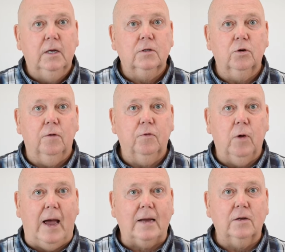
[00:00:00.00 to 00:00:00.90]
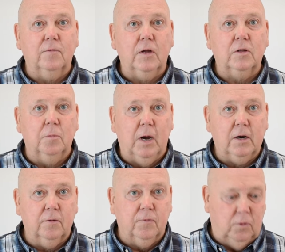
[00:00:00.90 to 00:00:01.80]
So if you activate the
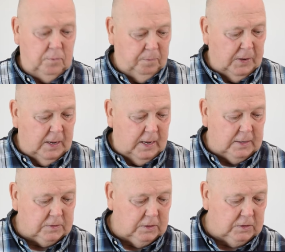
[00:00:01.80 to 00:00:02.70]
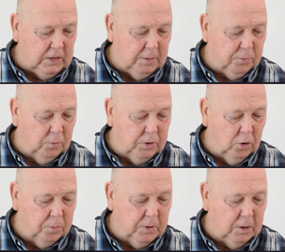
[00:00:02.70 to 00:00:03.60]
microphone, as an example, we
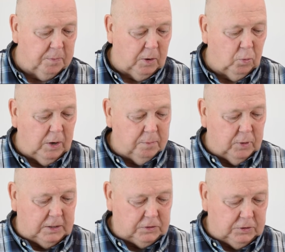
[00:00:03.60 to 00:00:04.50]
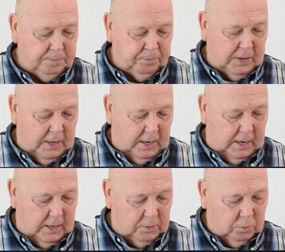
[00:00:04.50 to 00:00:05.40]
open up our web browser,
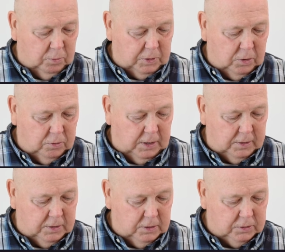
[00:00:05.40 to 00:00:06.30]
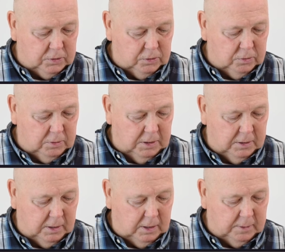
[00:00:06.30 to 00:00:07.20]
and when we go down here to,
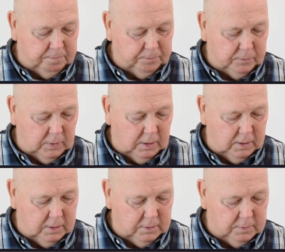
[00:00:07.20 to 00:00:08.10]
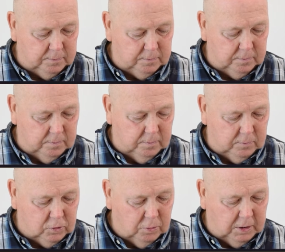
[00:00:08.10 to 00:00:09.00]
um, uh,
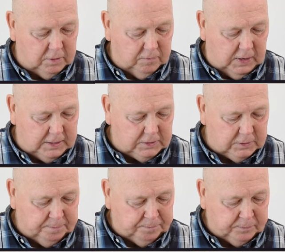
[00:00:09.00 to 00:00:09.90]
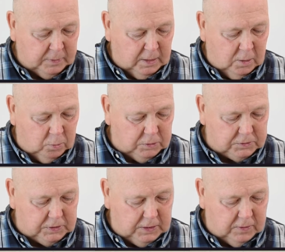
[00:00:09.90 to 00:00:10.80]
to our device, we'll
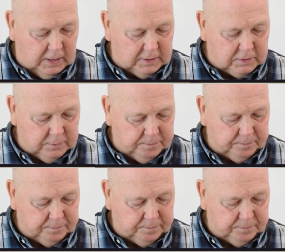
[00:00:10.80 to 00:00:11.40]
see that